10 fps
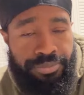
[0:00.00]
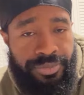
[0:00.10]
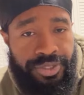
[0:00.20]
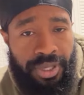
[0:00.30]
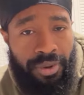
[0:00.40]

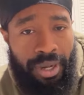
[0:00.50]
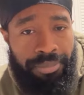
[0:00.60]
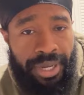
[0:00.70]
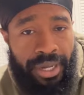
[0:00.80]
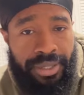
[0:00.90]
So I
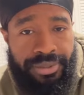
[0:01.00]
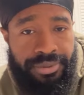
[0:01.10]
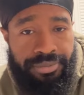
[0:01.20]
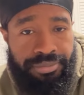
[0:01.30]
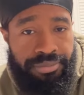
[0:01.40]

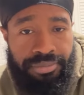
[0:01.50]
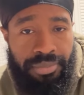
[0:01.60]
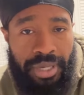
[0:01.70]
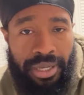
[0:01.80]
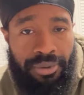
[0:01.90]

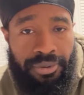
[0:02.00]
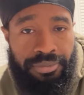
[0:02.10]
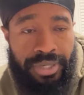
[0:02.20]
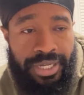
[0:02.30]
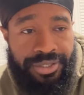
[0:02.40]

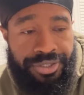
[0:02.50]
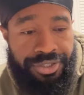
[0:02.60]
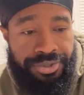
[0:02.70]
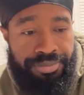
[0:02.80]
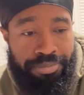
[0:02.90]
don't like
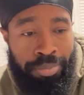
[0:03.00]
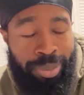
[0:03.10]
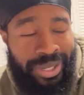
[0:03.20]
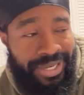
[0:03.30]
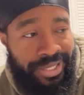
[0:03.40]
just
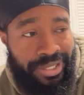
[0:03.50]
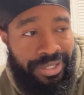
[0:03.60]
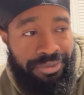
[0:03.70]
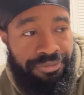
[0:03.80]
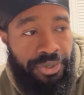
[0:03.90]

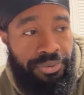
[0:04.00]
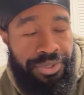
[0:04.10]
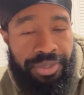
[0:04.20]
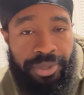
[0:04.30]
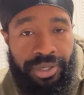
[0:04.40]
blanketly
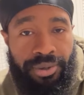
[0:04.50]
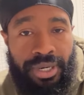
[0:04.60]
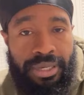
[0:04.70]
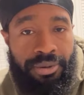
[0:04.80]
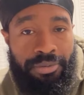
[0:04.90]
vote
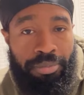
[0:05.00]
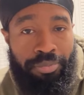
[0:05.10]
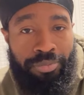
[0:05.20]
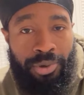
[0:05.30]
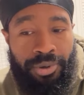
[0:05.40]
Democrat
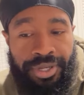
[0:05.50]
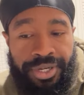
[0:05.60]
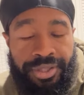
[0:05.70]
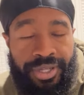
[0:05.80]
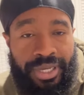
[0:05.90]
or
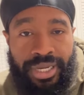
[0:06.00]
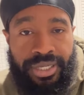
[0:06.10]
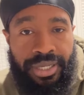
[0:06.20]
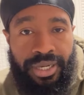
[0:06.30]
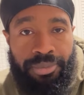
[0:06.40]
anything
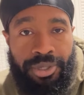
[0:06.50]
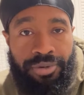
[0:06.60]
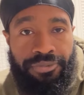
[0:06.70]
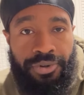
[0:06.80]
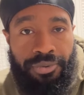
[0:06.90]
like that. I'm
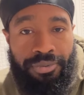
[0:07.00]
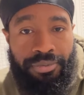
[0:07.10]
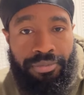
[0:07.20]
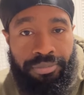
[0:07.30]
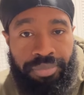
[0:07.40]
gonna vote
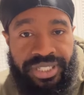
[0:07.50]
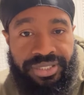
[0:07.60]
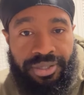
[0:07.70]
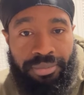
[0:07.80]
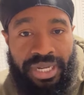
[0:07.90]

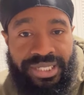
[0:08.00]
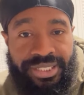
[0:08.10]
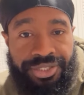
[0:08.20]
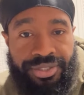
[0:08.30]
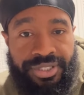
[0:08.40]
based on my
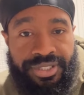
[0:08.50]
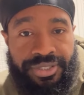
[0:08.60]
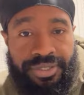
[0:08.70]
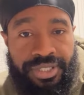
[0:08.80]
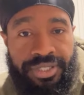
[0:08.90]

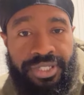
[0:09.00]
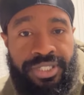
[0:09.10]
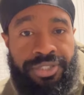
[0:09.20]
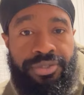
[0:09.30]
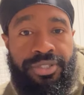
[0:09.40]
interests and the
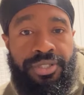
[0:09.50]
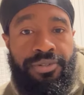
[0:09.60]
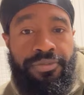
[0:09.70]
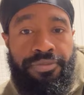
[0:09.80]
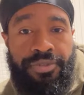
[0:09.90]
interests
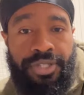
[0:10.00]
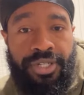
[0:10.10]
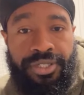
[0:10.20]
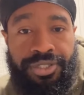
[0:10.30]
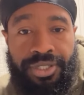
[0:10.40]
of the
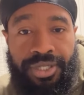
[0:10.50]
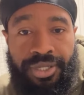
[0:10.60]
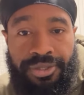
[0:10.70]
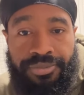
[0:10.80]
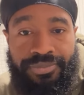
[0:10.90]
country.
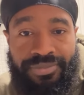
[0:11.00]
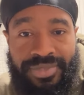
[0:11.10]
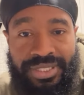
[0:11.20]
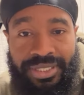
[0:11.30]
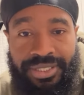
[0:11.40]

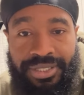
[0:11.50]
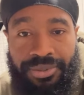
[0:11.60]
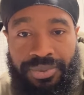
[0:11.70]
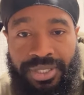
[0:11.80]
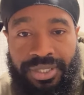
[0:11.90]

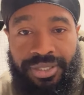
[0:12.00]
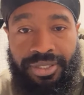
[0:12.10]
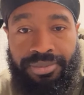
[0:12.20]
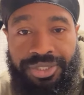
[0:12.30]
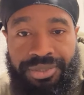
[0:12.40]
What
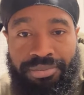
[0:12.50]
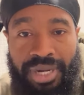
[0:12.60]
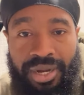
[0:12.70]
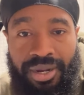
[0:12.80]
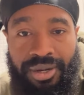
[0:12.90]
up,
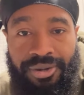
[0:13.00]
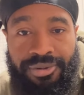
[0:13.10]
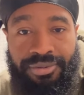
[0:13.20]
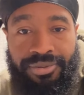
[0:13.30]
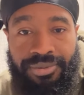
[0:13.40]

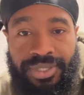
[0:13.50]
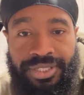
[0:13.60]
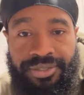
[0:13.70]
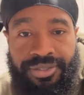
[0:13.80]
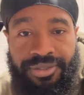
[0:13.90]
Jamal? What
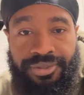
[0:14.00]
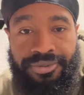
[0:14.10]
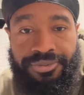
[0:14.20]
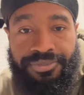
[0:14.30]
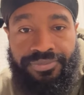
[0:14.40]
it do?